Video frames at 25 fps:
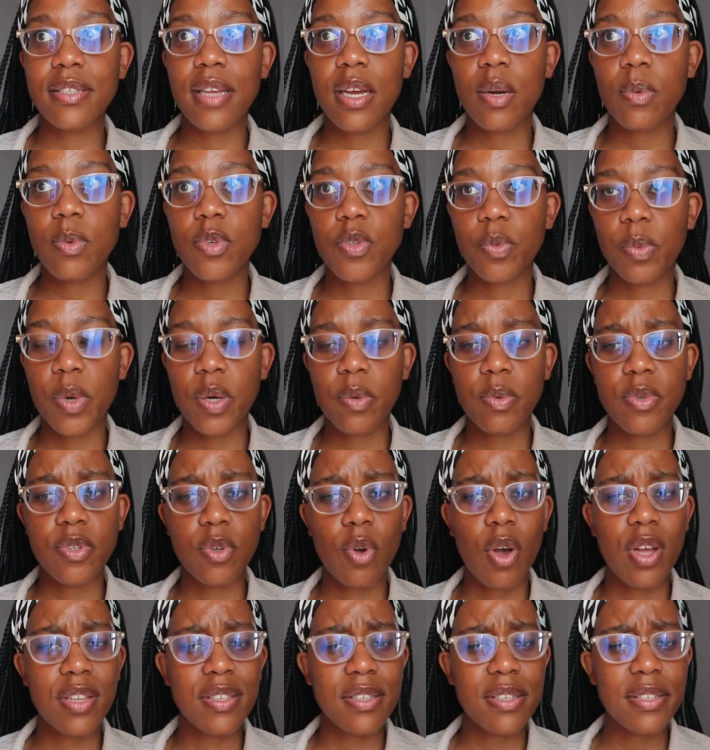that was what was
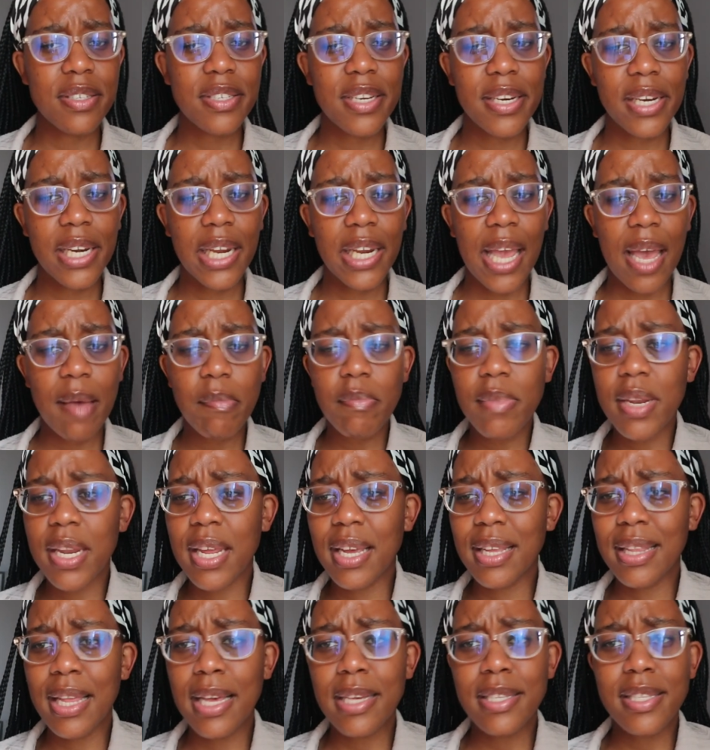consistently
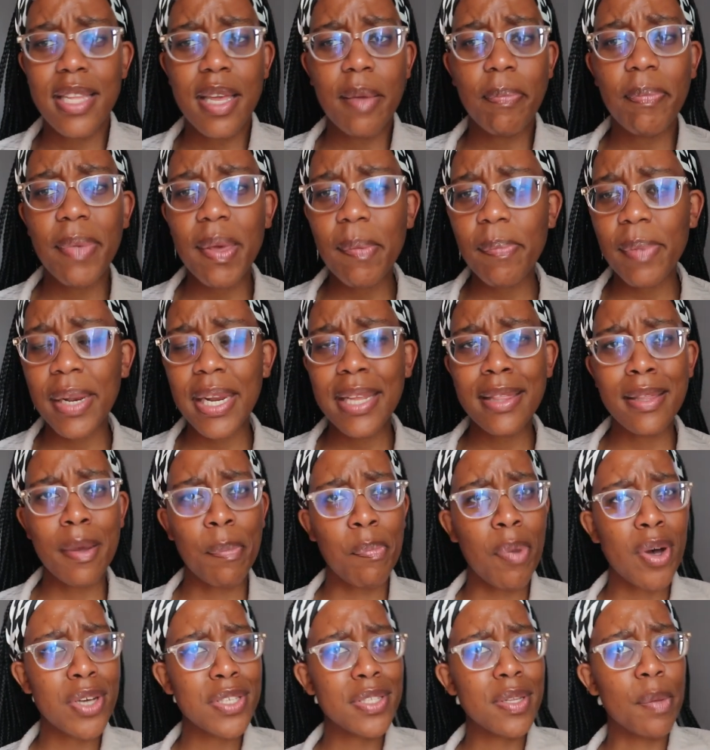happening. Next thing, people in the
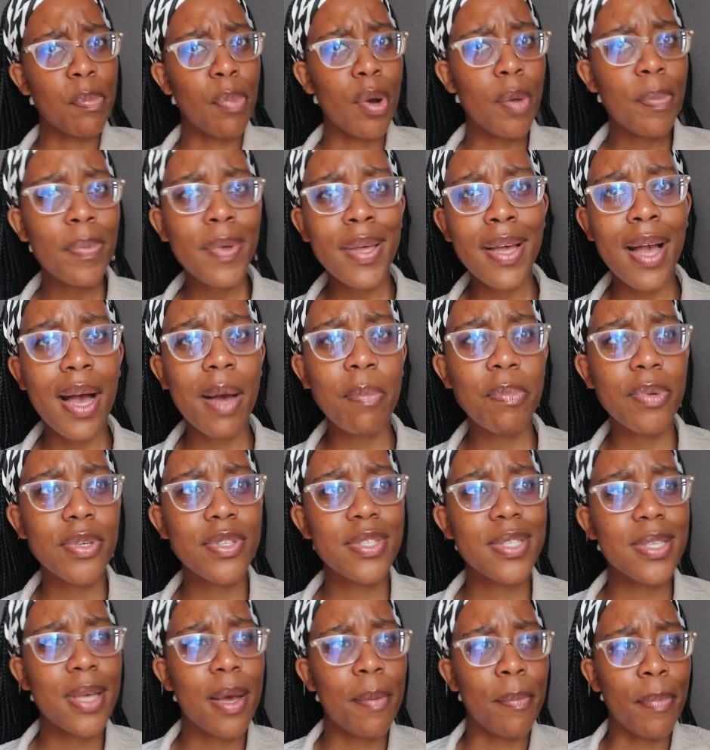past are popping up on
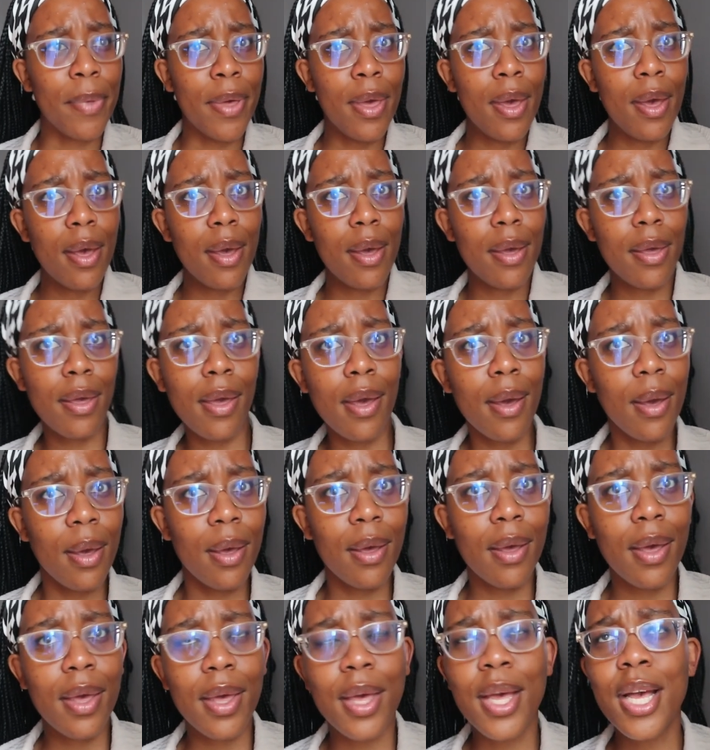some,
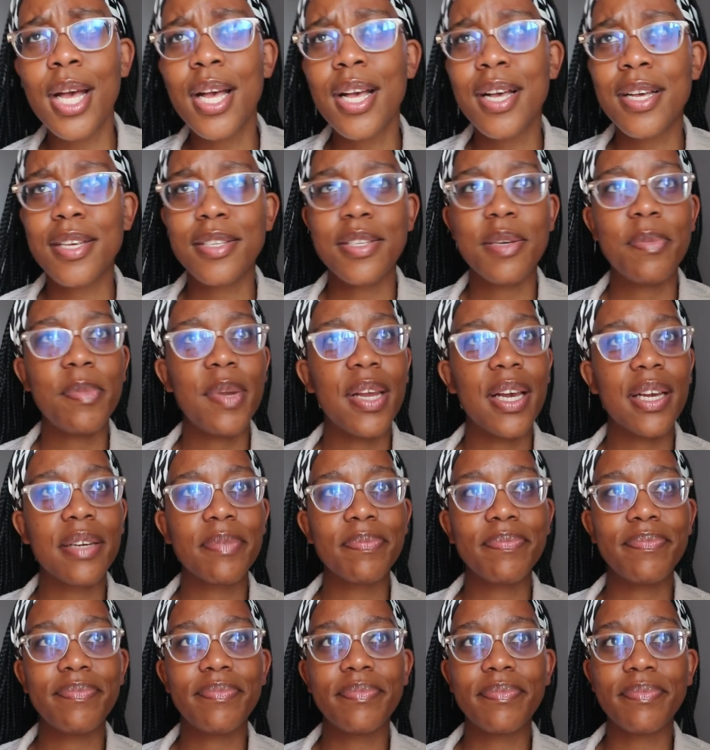yeah. So I'm like,
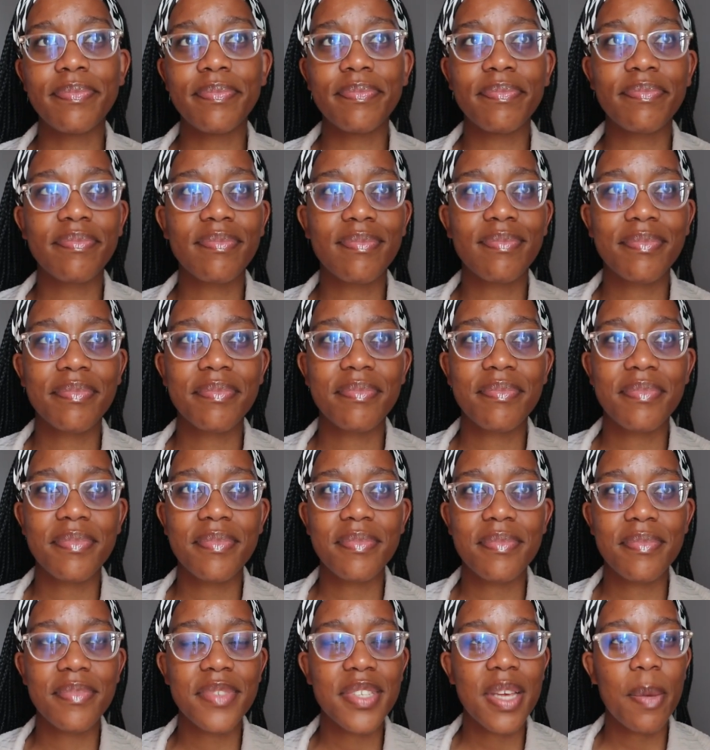
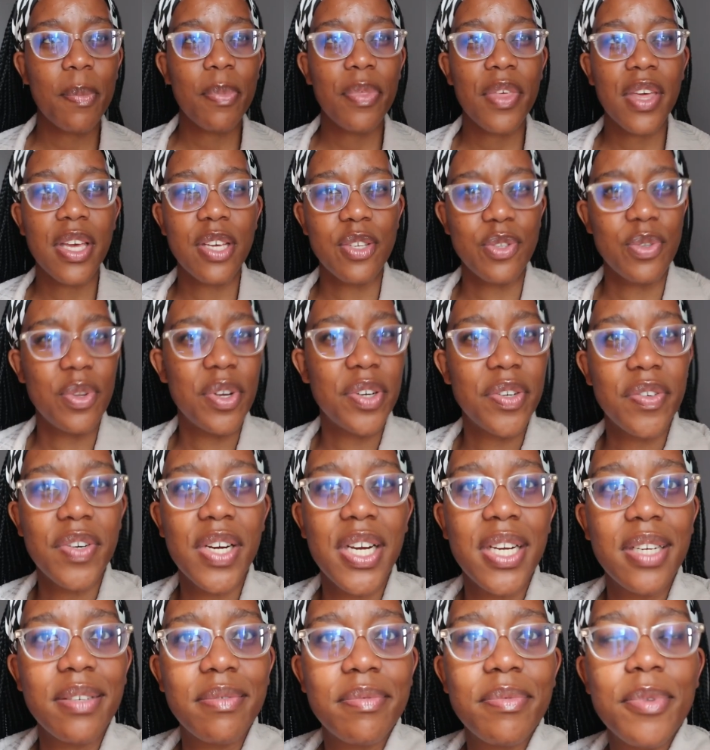something is not
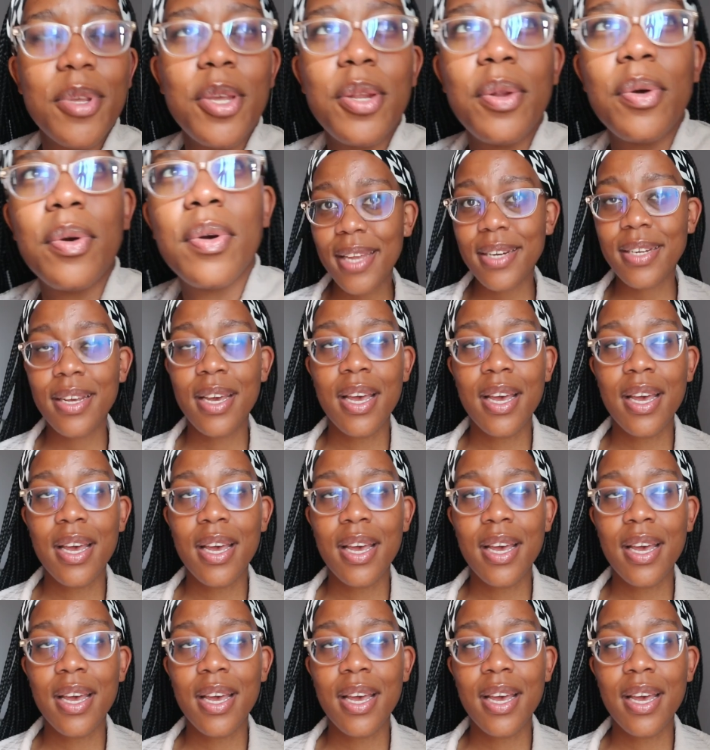right, you know.